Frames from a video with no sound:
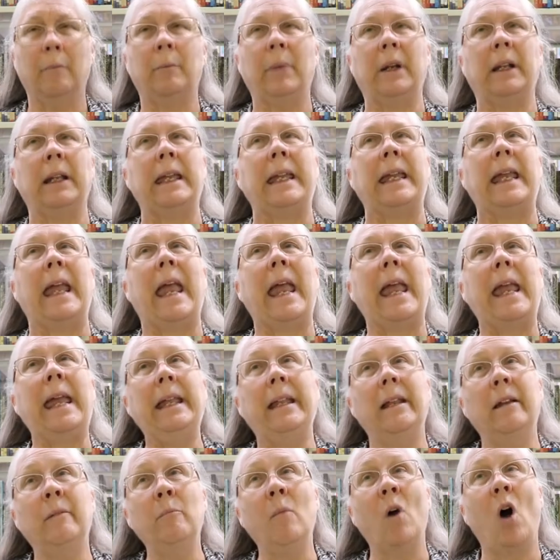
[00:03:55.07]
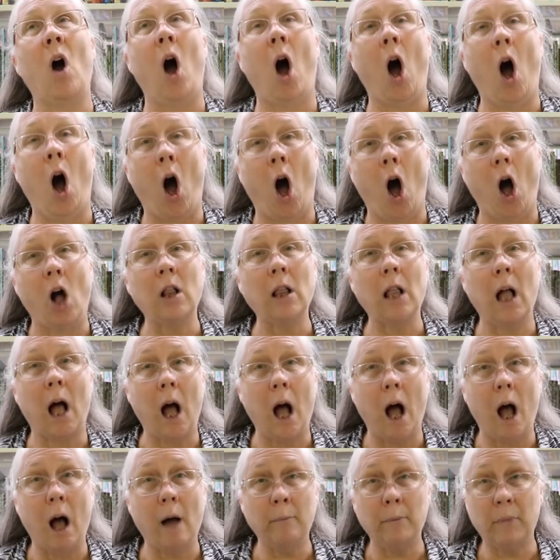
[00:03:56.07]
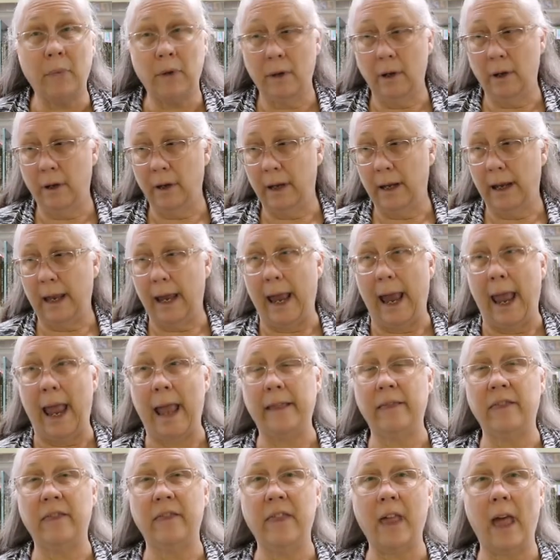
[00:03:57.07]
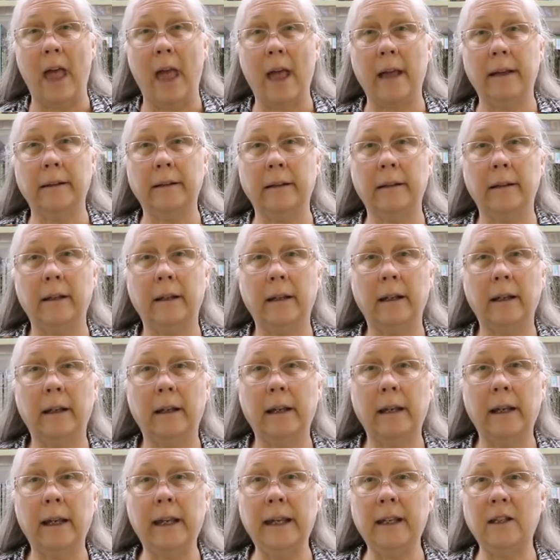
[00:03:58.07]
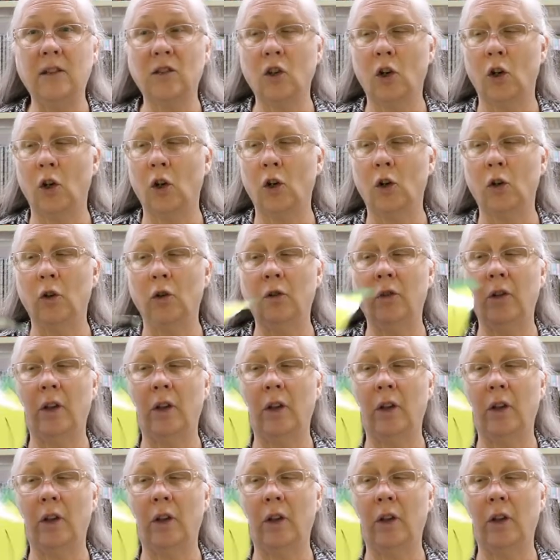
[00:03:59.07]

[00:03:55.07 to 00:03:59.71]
But he ate them all up. And then he turned